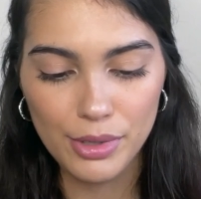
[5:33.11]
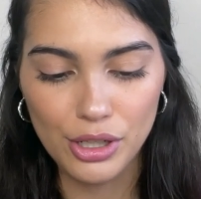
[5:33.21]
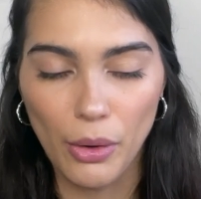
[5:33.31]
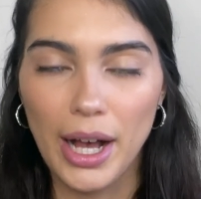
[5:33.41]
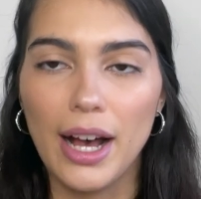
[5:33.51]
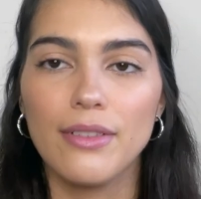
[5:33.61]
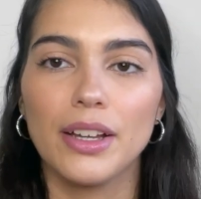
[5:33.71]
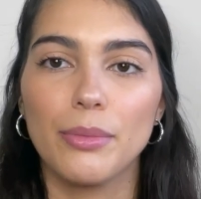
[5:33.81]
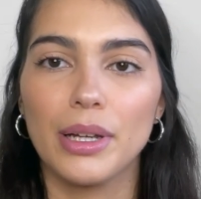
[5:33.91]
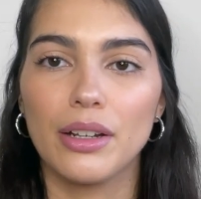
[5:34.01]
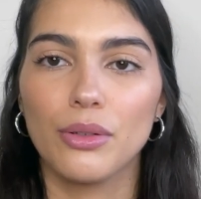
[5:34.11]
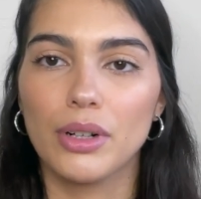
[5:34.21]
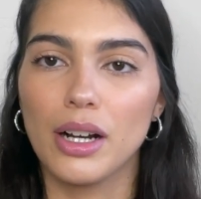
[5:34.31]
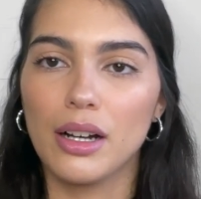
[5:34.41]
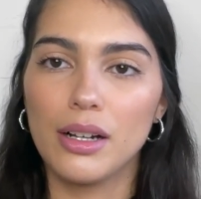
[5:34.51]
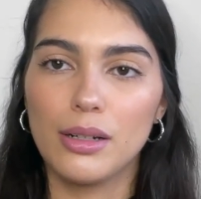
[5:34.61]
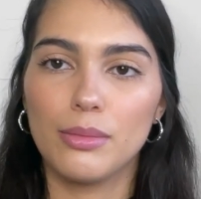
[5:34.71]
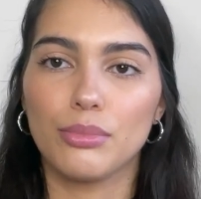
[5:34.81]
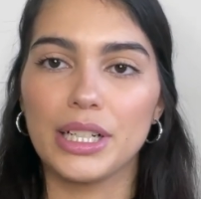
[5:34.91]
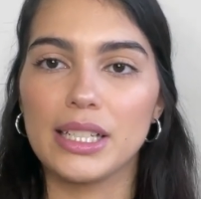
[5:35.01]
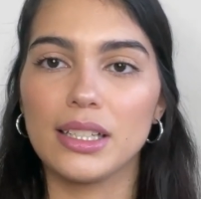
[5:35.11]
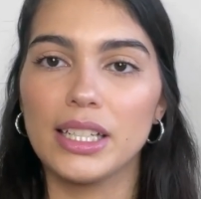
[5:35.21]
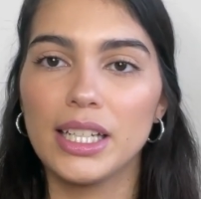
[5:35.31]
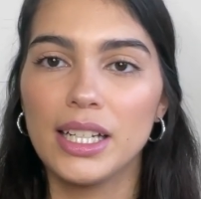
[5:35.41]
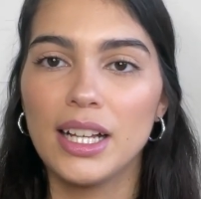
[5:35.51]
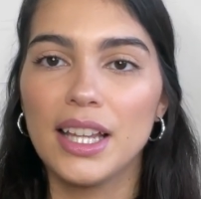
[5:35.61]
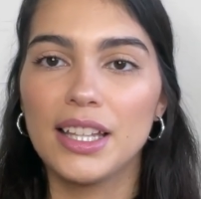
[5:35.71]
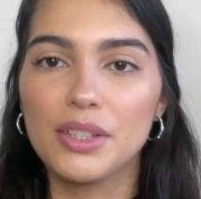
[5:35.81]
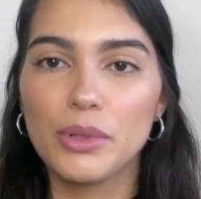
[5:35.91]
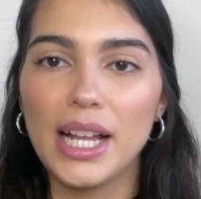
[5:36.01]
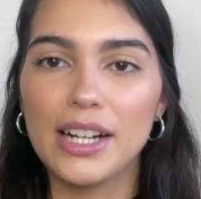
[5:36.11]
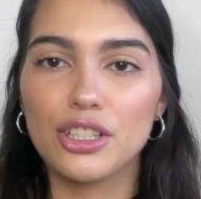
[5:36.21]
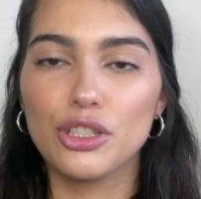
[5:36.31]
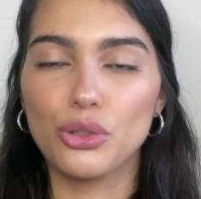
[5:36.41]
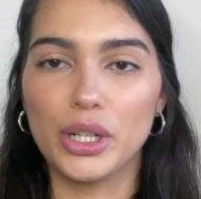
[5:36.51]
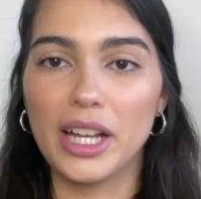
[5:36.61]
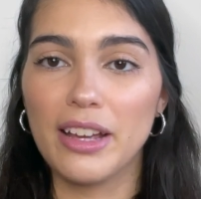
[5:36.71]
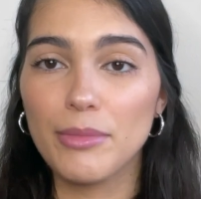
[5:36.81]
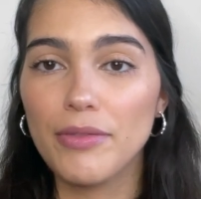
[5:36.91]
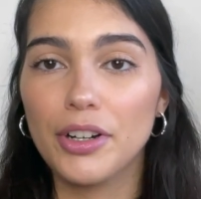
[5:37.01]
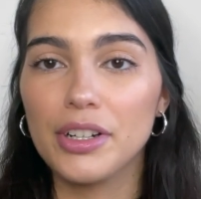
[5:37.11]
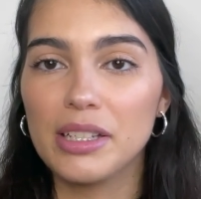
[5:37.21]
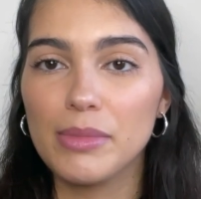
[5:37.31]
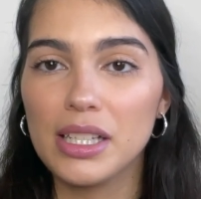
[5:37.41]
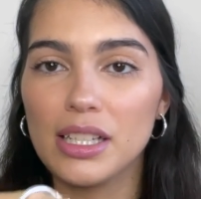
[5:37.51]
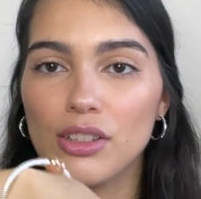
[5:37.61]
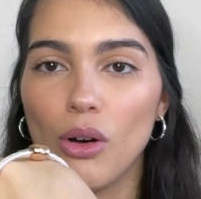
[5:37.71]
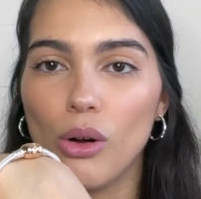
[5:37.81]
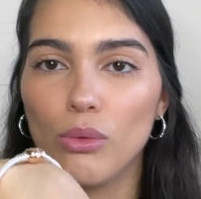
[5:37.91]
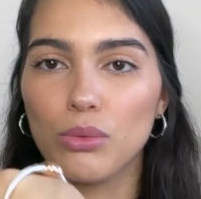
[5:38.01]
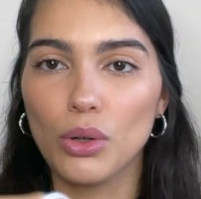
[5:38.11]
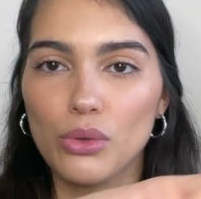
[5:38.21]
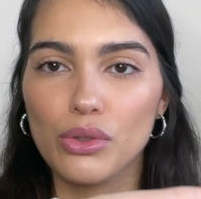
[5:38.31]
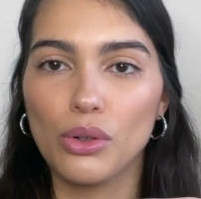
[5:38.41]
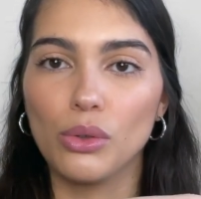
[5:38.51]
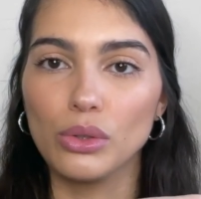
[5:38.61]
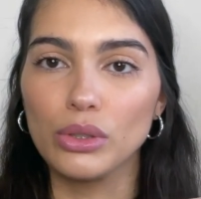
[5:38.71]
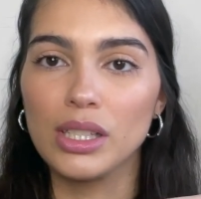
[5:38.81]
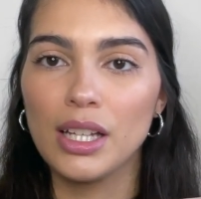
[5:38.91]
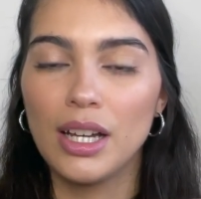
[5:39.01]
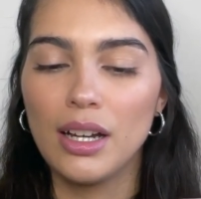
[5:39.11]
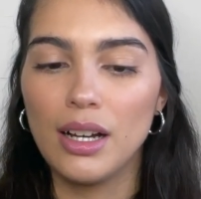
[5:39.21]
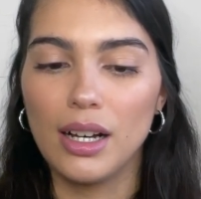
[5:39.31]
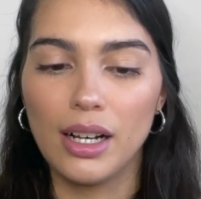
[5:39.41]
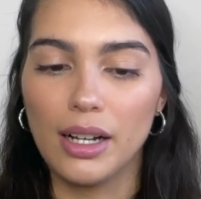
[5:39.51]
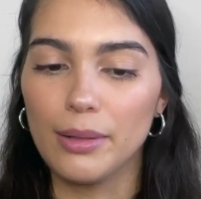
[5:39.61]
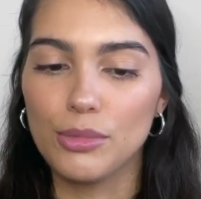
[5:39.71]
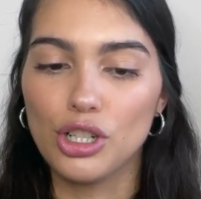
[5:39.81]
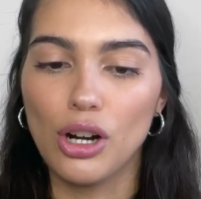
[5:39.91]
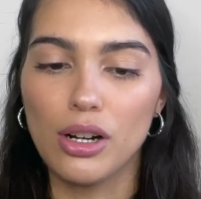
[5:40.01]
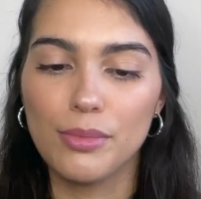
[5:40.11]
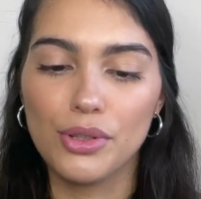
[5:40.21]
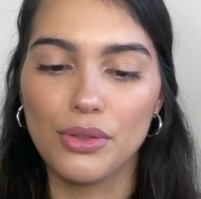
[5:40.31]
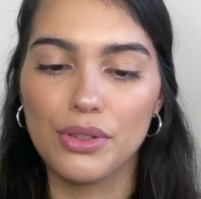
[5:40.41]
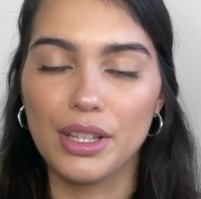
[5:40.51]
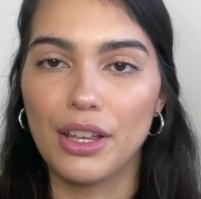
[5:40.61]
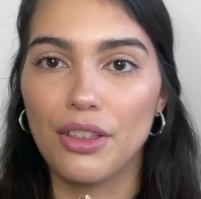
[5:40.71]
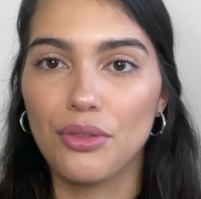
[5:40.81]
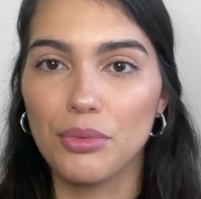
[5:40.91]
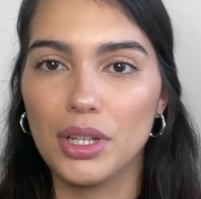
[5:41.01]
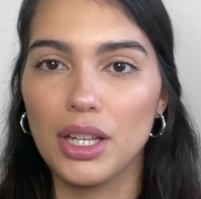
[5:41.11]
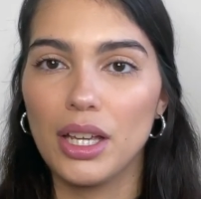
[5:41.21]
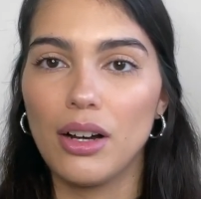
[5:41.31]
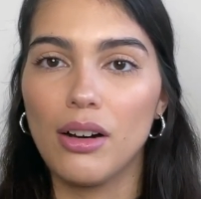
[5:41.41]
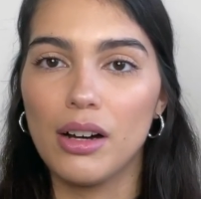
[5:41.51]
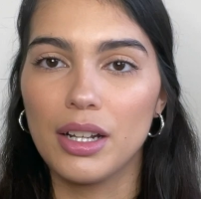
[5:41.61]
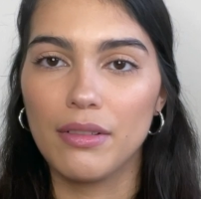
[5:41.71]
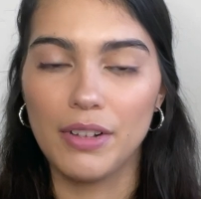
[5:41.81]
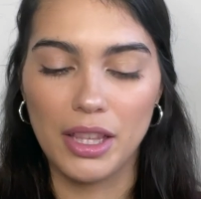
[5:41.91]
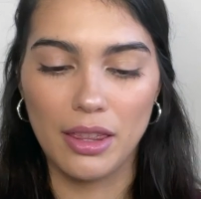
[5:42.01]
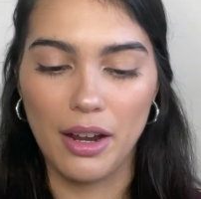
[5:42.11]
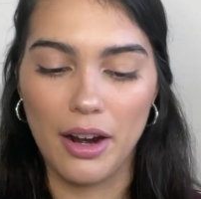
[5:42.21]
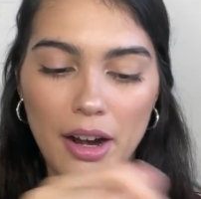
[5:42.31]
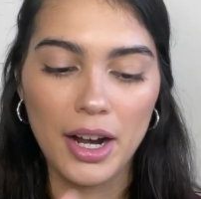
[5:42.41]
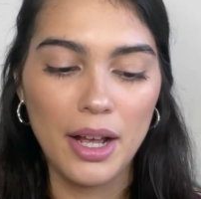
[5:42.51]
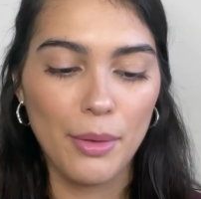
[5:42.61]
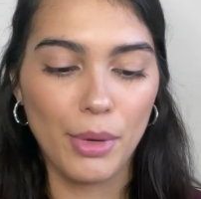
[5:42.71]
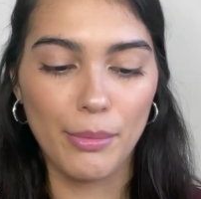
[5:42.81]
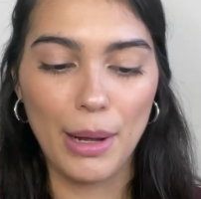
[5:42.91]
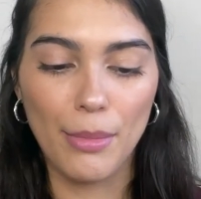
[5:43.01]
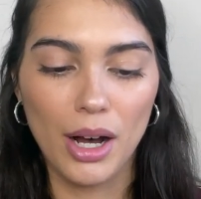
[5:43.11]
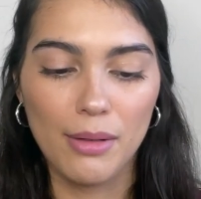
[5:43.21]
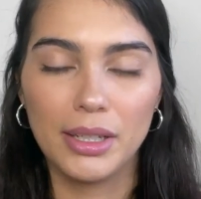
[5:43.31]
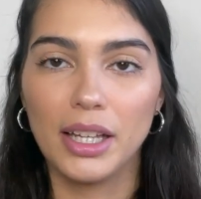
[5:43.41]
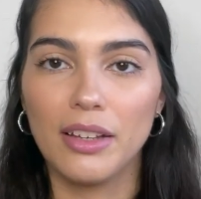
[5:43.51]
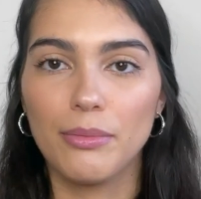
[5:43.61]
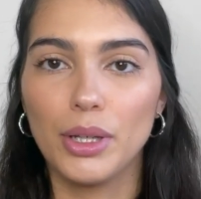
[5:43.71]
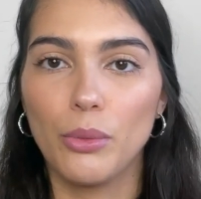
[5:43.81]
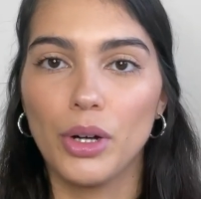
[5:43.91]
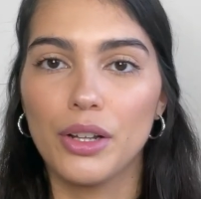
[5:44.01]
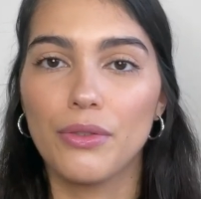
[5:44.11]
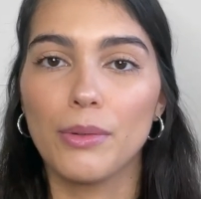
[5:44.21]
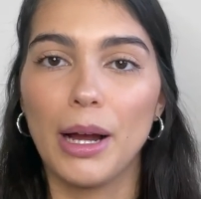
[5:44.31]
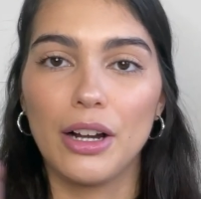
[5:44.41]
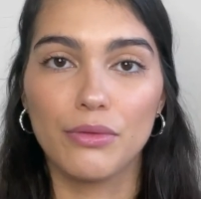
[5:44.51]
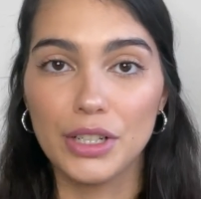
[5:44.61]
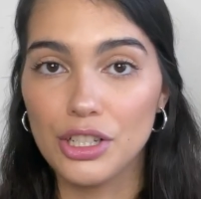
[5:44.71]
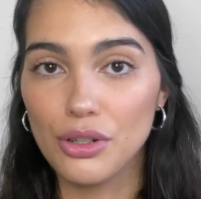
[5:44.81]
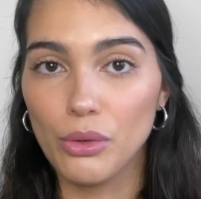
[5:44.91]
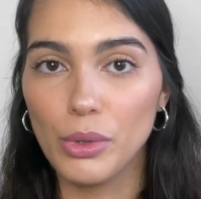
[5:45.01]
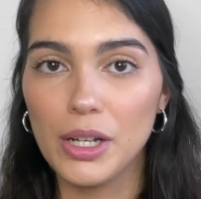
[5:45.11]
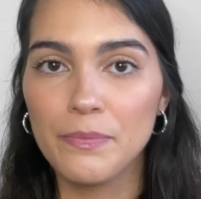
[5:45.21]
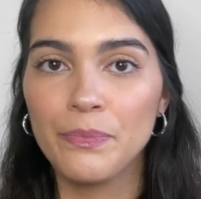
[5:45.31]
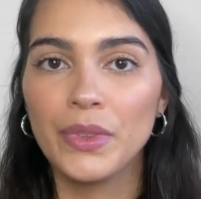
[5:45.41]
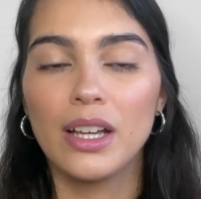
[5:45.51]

So I have a Pandora bracelet. This one actually Jordan gave me for Christmas. It's all rose gold um charms, so there's like three on it right there, but my mom it gave me one for my original one.